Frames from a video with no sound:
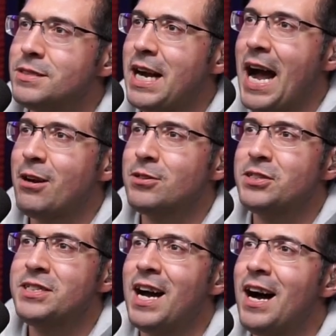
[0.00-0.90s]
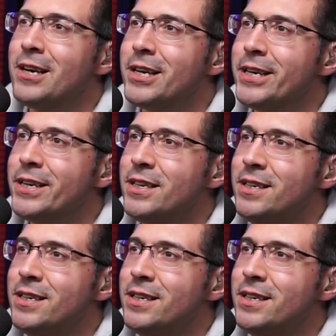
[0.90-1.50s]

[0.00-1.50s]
Kyrus Tonga.